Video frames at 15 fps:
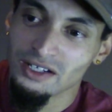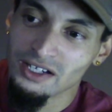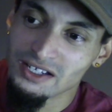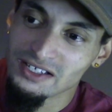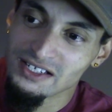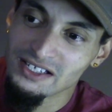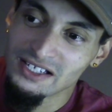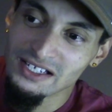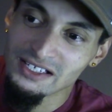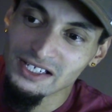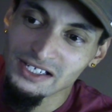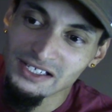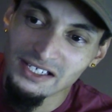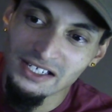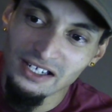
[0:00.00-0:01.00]
the
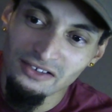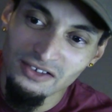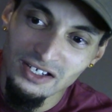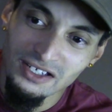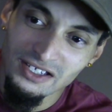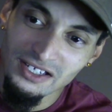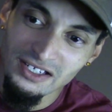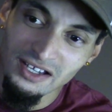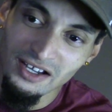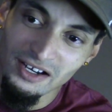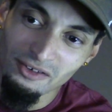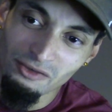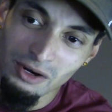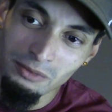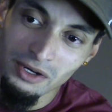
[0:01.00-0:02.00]
consistency of this is
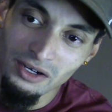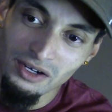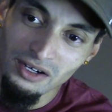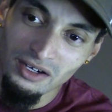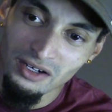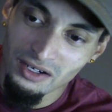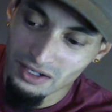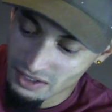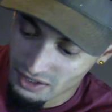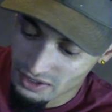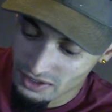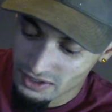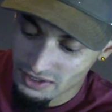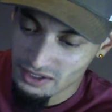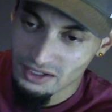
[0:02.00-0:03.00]
like rubber.
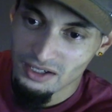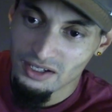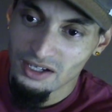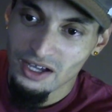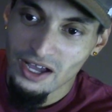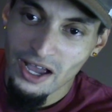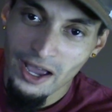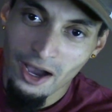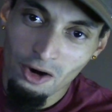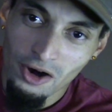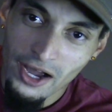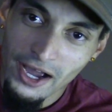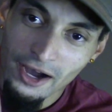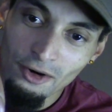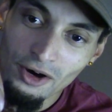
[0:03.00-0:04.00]

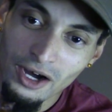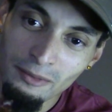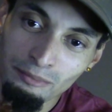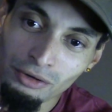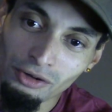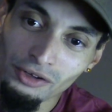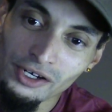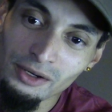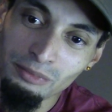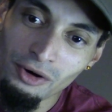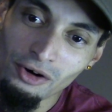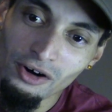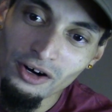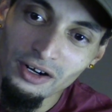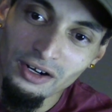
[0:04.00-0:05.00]
How I'm pulling it
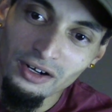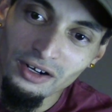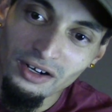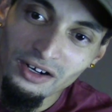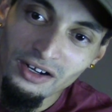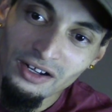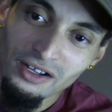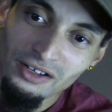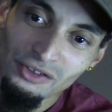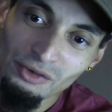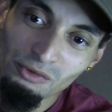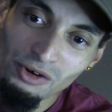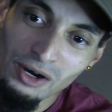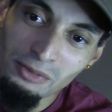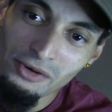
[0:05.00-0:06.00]
apart,
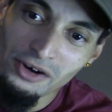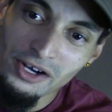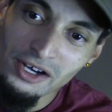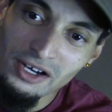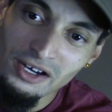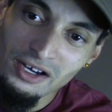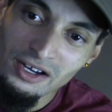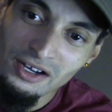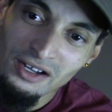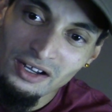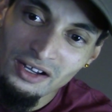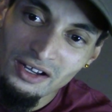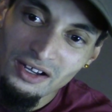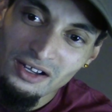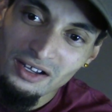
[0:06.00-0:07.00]
the rubbery.
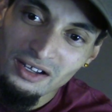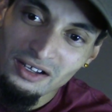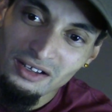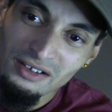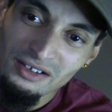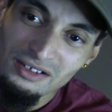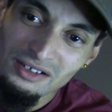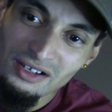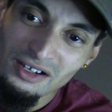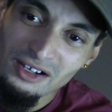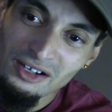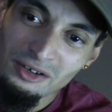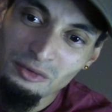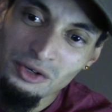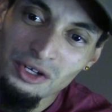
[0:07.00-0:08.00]

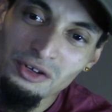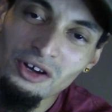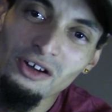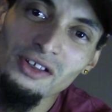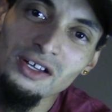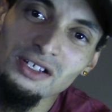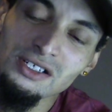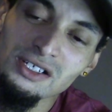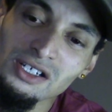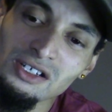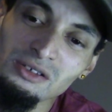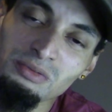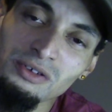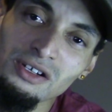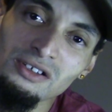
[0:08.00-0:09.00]
What do you call that
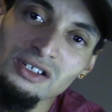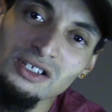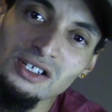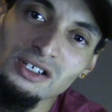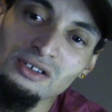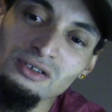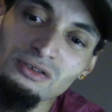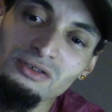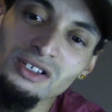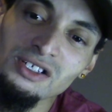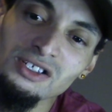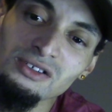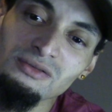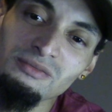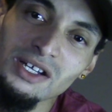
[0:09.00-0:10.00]
shit you put in the gel
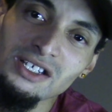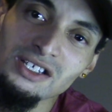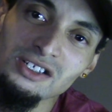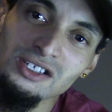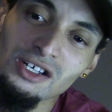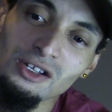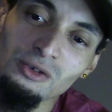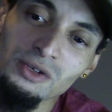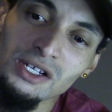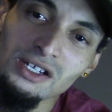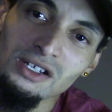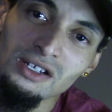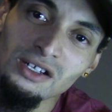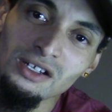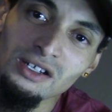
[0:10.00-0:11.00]
that makes it jello-y?